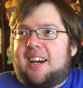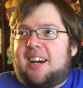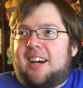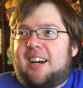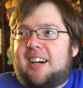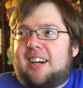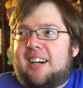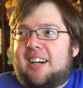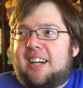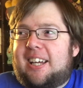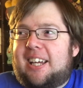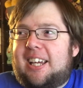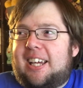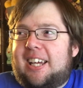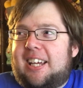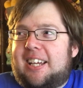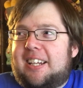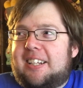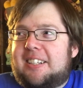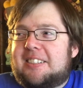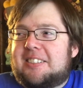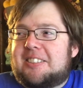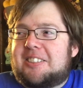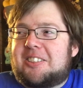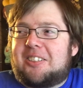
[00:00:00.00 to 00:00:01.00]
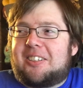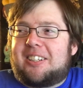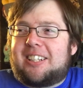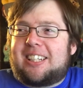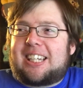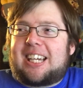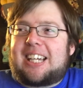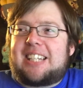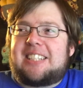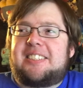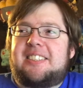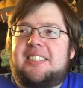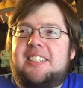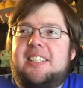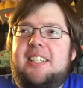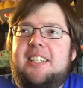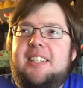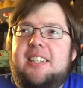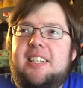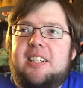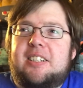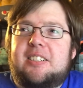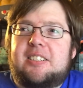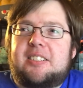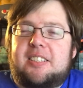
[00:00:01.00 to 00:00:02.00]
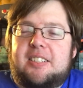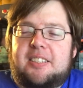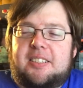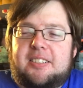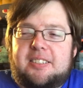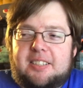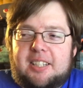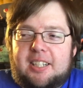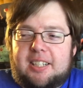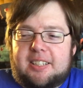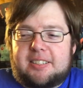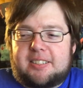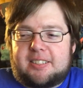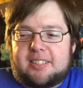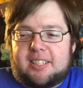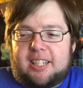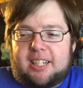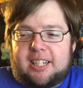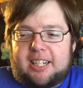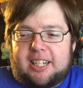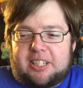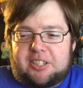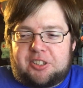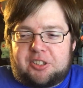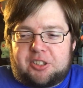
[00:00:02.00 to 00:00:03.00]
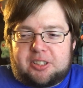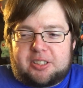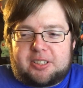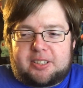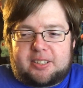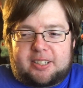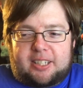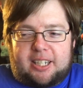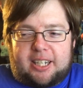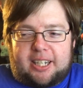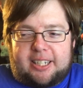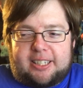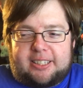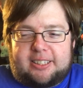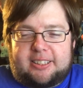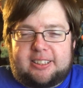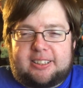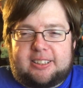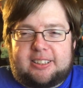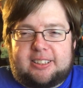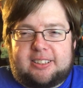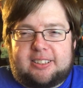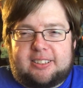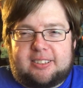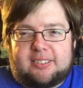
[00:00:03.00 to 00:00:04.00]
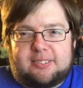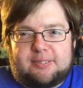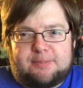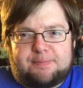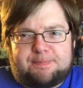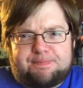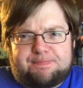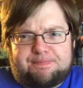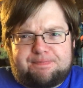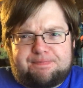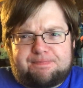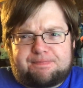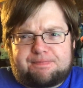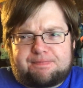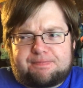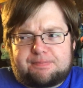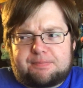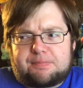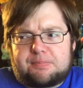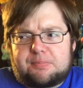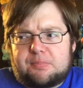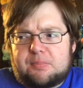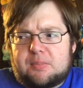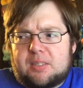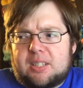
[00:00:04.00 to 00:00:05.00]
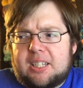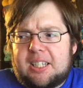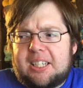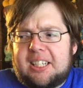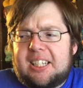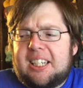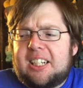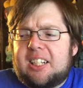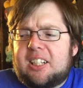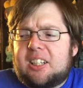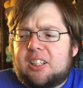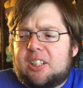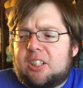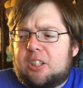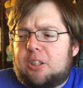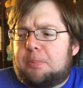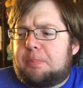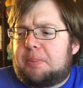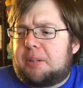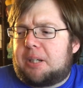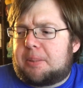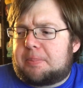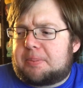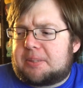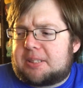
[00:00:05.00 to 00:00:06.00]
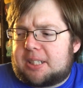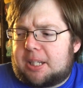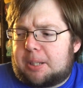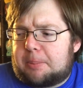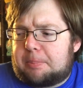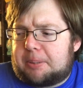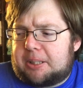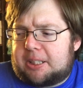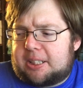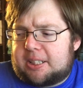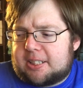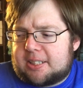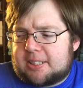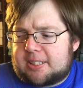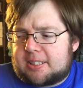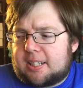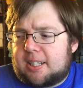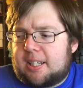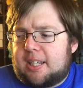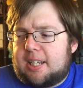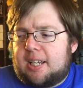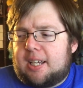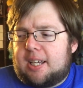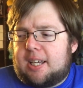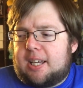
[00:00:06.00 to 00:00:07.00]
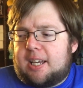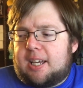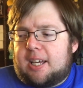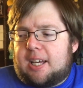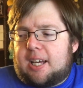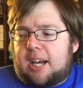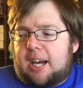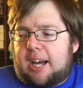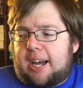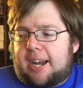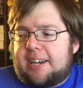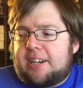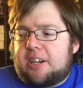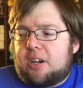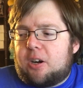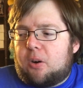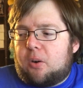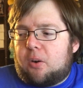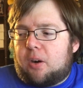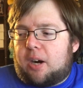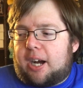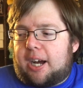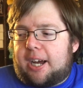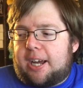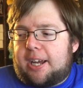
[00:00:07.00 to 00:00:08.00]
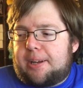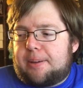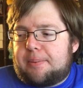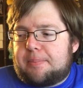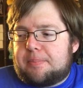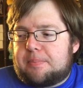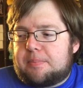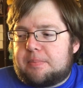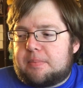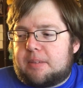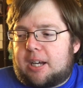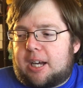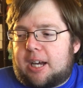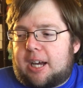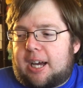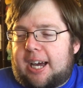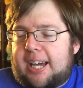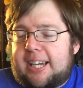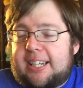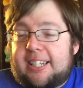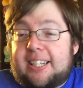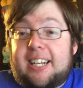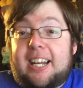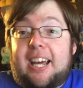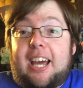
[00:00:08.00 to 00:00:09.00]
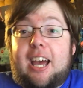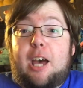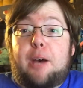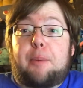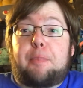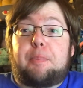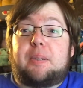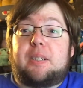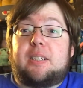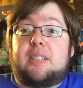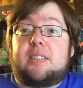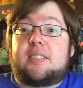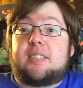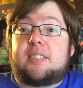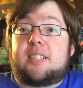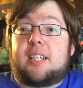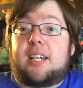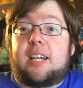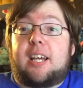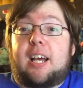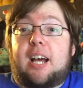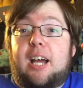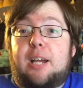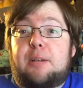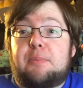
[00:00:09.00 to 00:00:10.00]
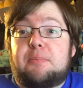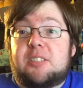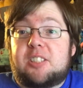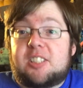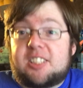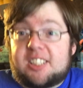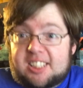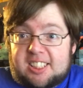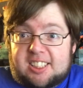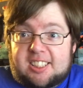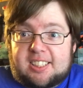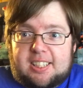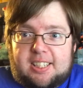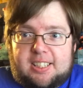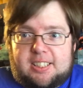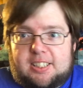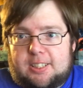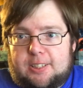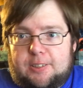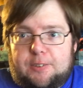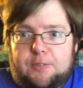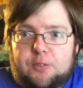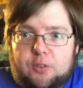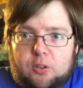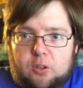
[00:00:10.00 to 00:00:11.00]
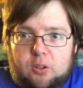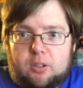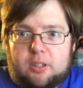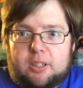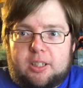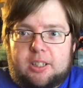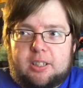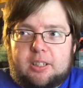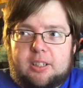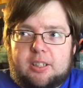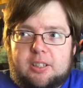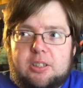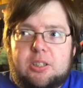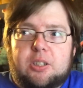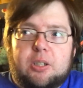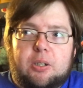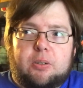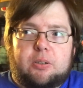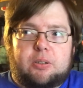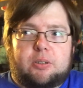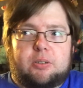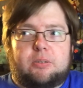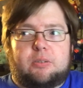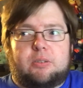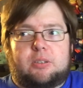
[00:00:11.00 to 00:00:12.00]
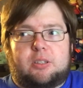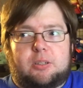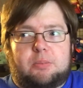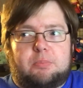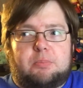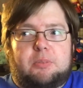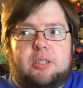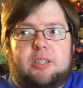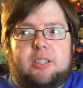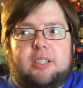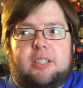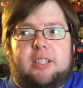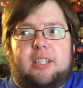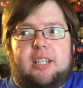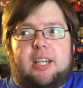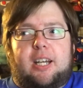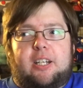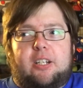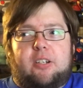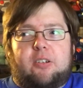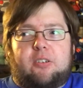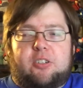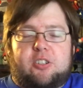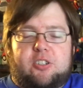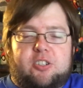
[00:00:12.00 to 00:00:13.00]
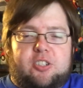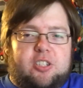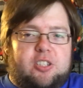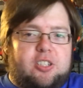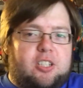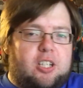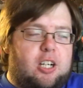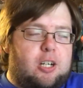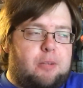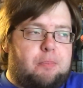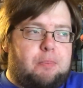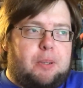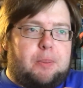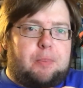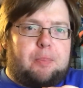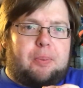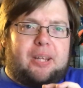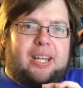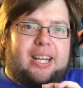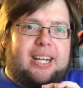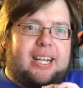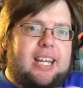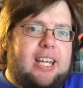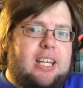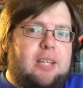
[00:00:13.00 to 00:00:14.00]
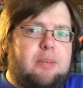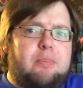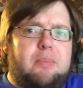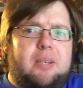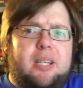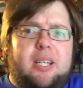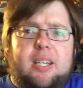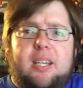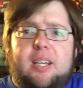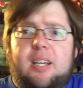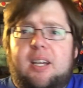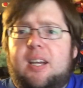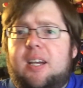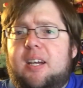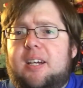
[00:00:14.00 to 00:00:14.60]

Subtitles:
And so, like, I see their success, and I just kind of get a little bit upset, because I know I can happily say I'm successful in the Toku community. I know there's a ton of people that hate me.